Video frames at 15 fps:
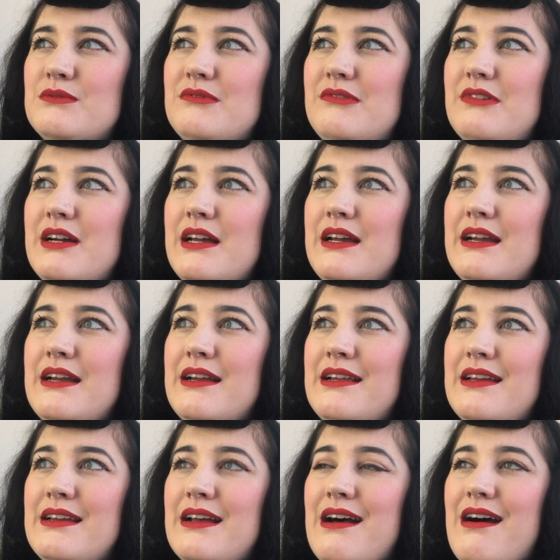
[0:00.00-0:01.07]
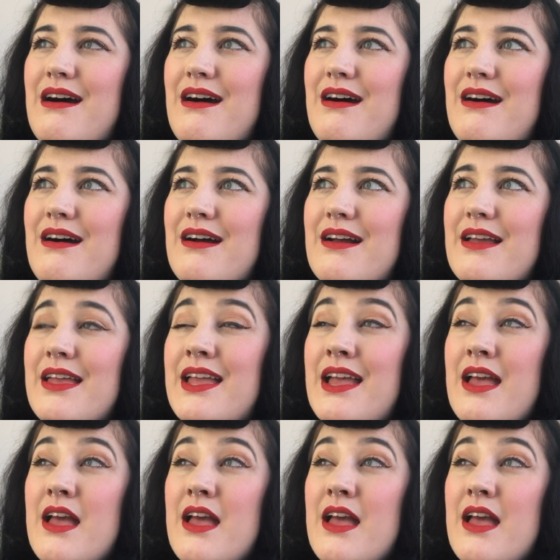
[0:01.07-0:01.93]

where I